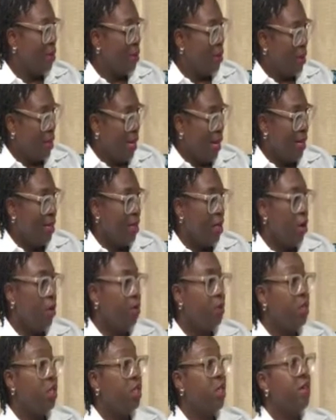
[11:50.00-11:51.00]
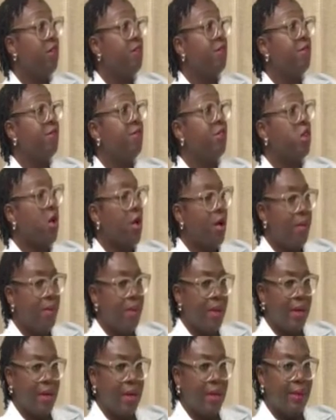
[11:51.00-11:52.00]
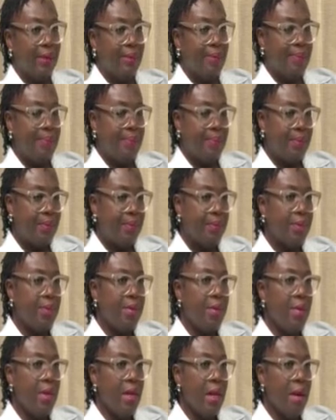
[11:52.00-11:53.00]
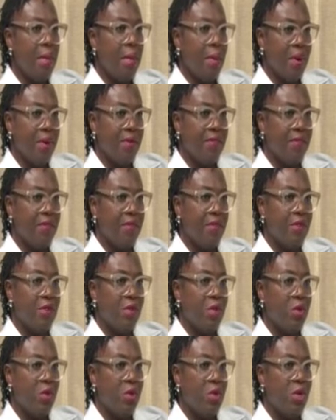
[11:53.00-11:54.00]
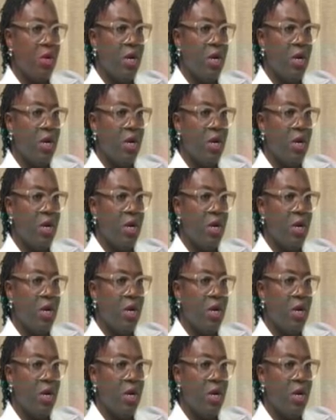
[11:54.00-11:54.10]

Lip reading: take the option of soy milk. But for